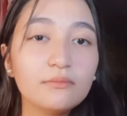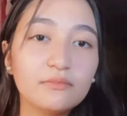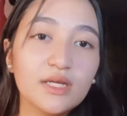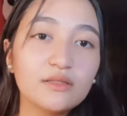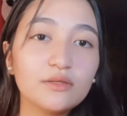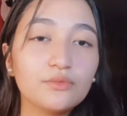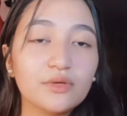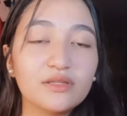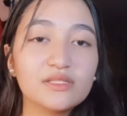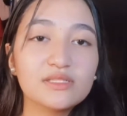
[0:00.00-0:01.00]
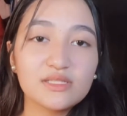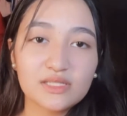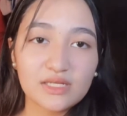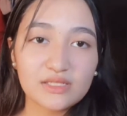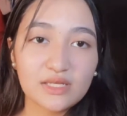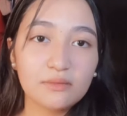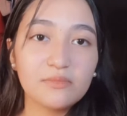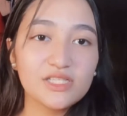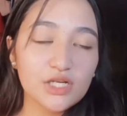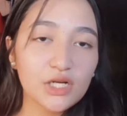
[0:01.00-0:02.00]
made with synthetic
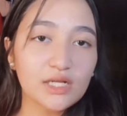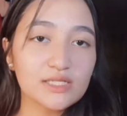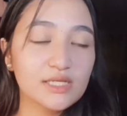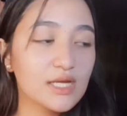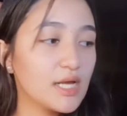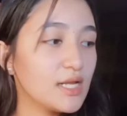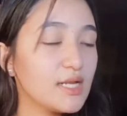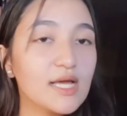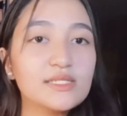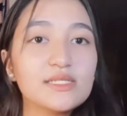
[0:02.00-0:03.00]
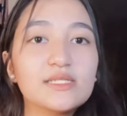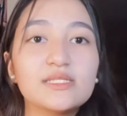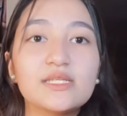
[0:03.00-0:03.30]
materials. Next is the